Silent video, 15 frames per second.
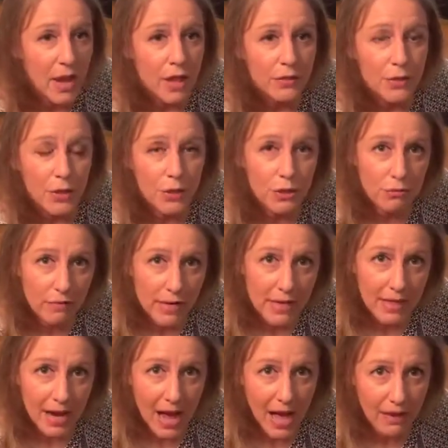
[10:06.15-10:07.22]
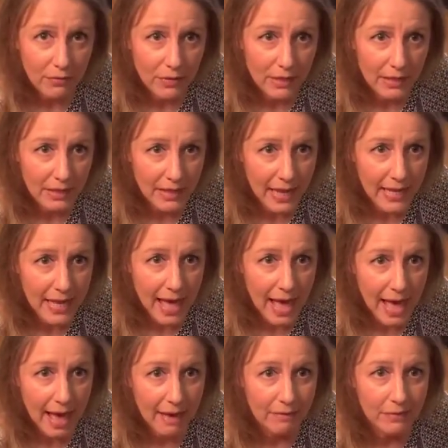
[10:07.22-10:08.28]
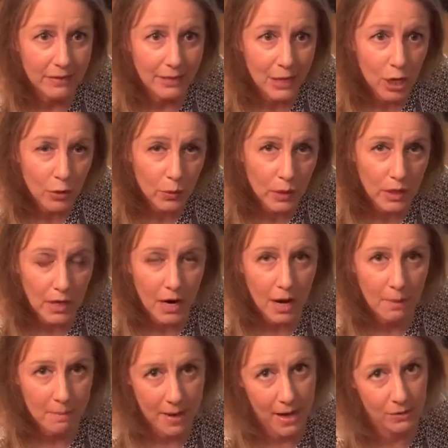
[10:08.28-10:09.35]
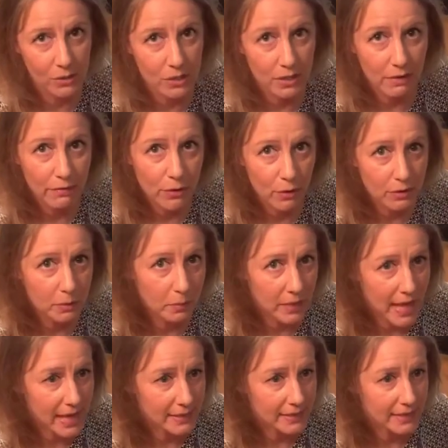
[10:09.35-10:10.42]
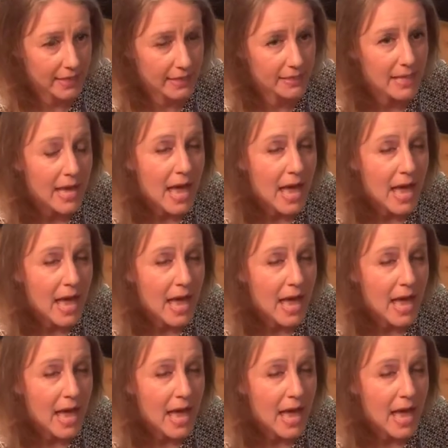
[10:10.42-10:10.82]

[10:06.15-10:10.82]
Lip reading: the 3 that I really like have lower amounts of those plastics.